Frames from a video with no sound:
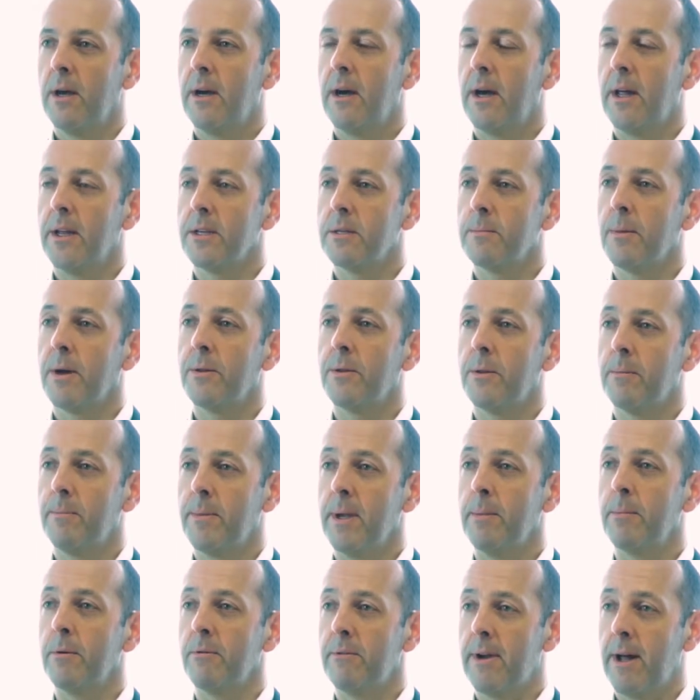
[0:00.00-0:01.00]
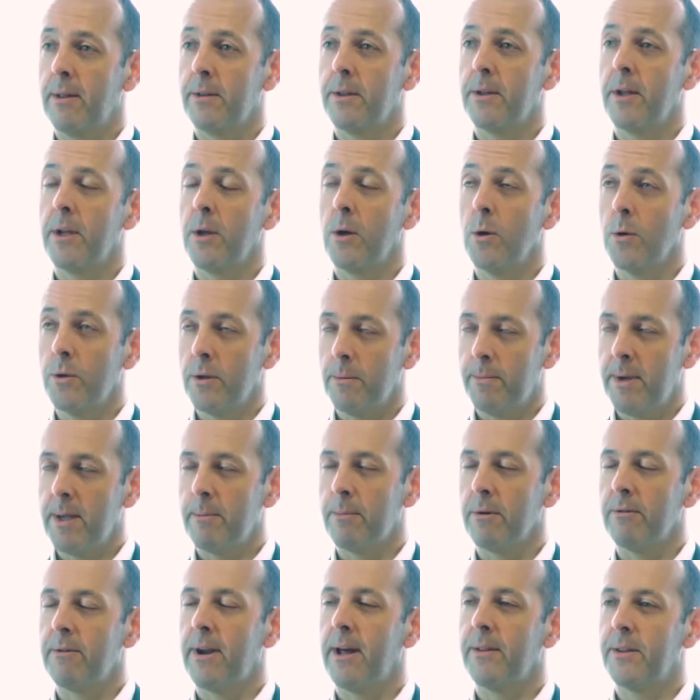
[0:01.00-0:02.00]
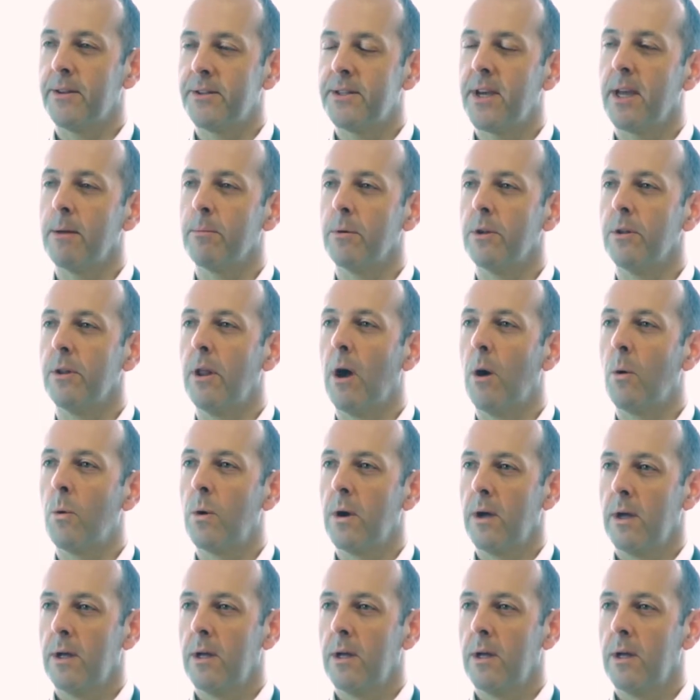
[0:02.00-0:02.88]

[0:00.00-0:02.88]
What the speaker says: It's about the people who the people around the table know.